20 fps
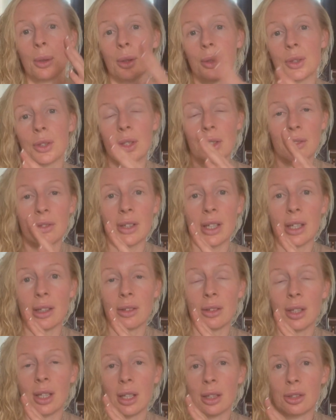onto the
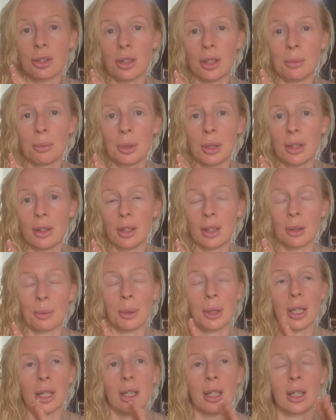fell. I'll try and put a thing up
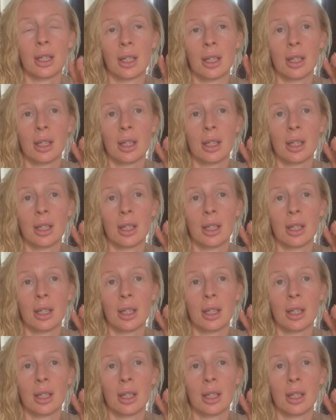here.